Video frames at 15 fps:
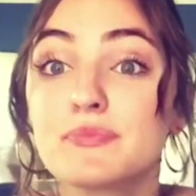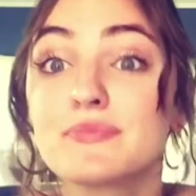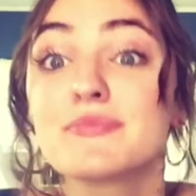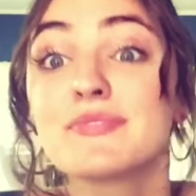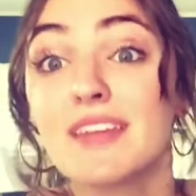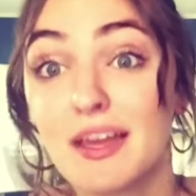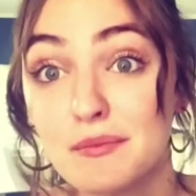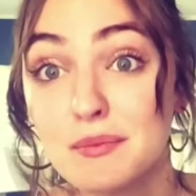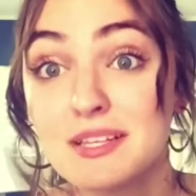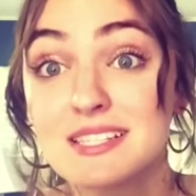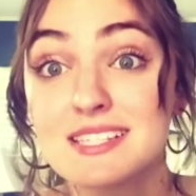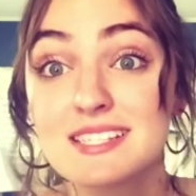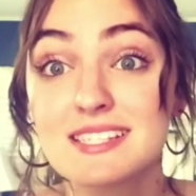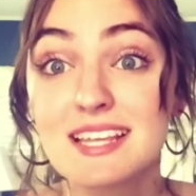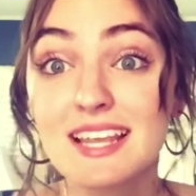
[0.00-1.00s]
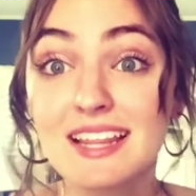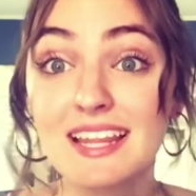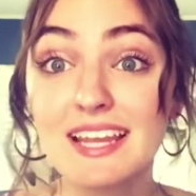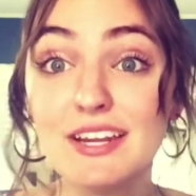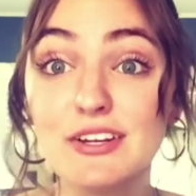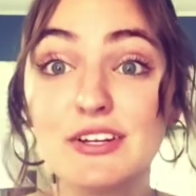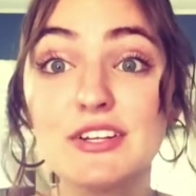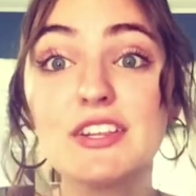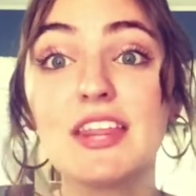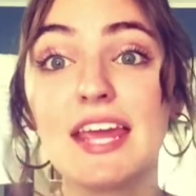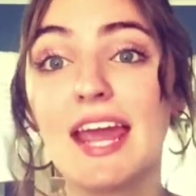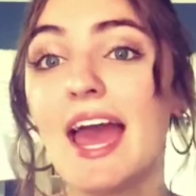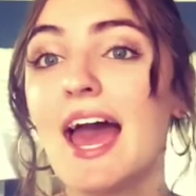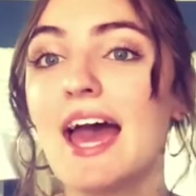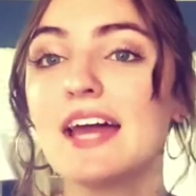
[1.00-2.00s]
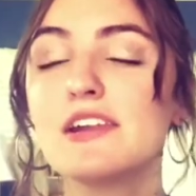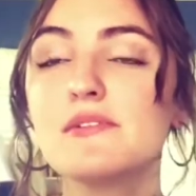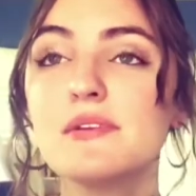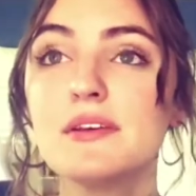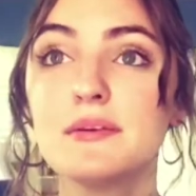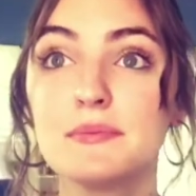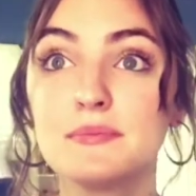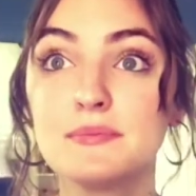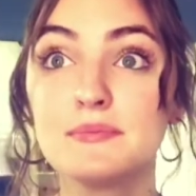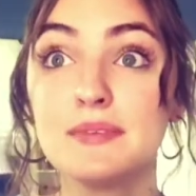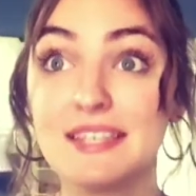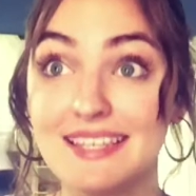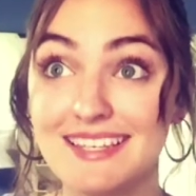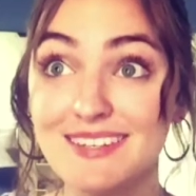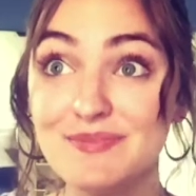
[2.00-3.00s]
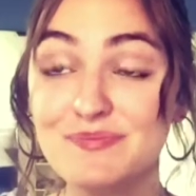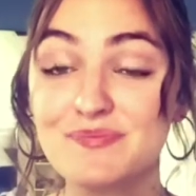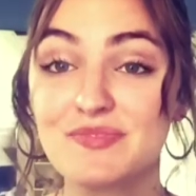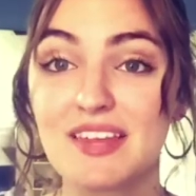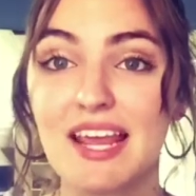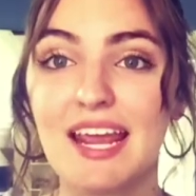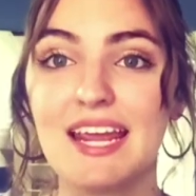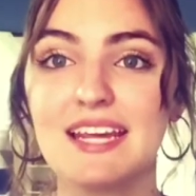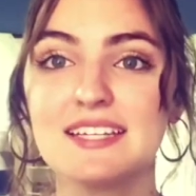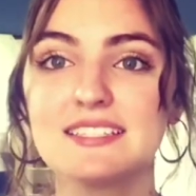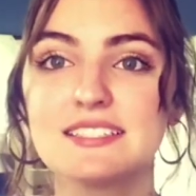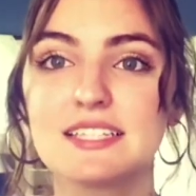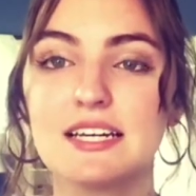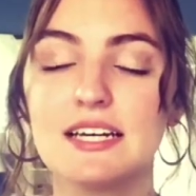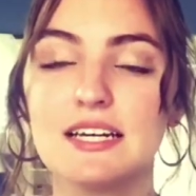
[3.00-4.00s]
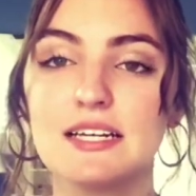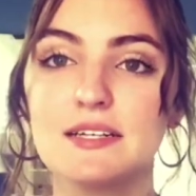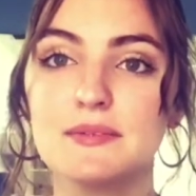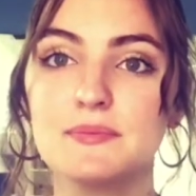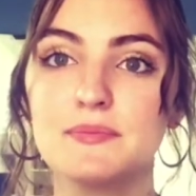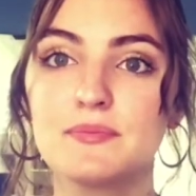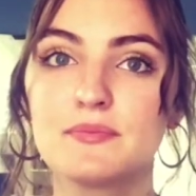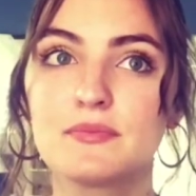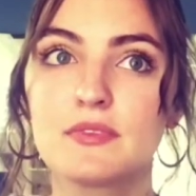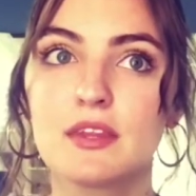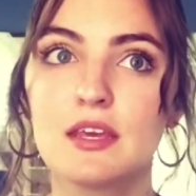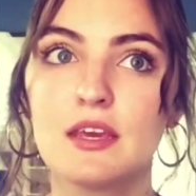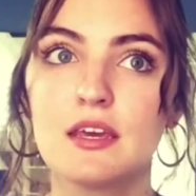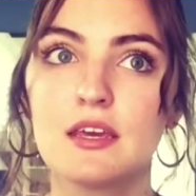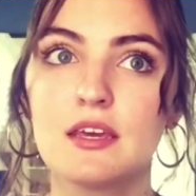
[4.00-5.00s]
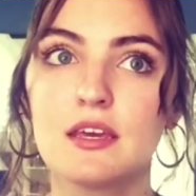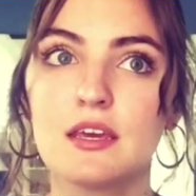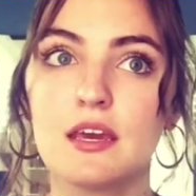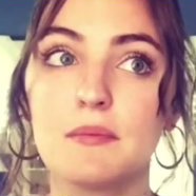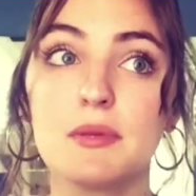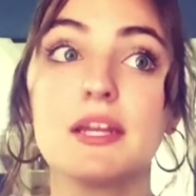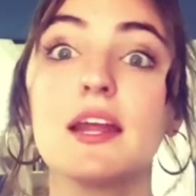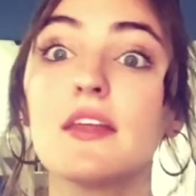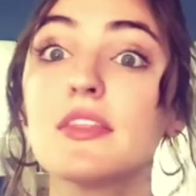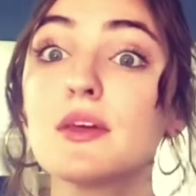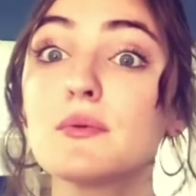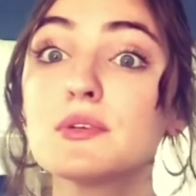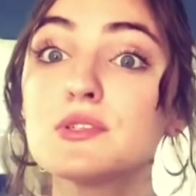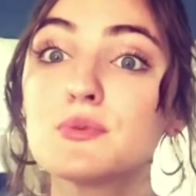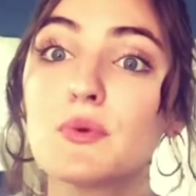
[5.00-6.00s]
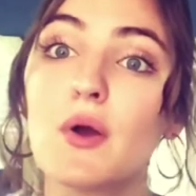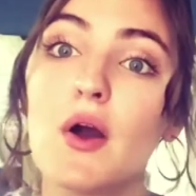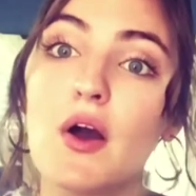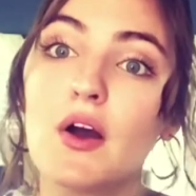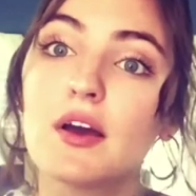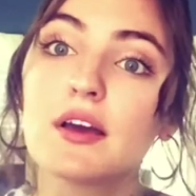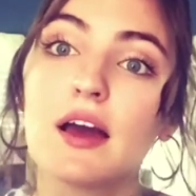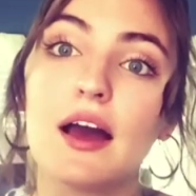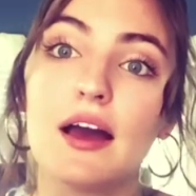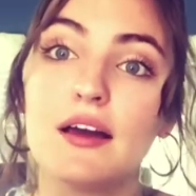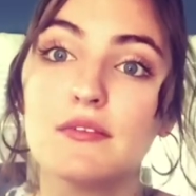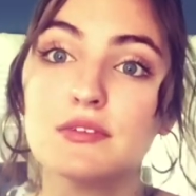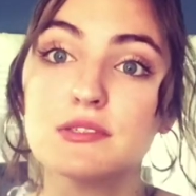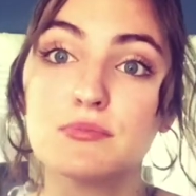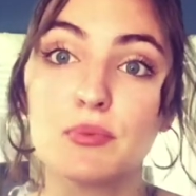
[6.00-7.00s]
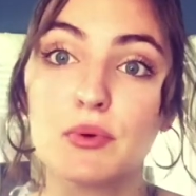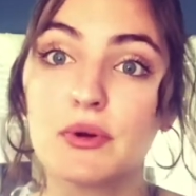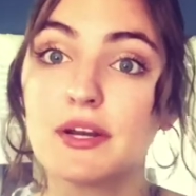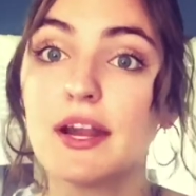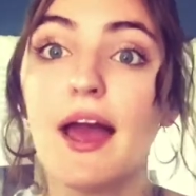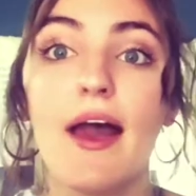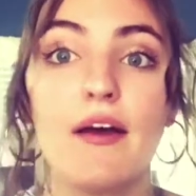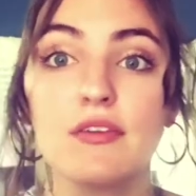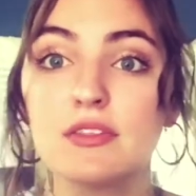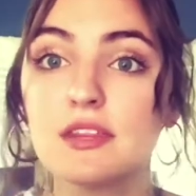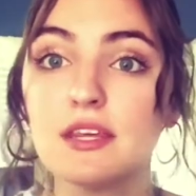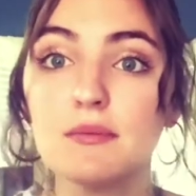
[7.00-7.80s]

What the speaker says: 9 months later, they had me, and I mean, nothing was wrong. I was born a healthy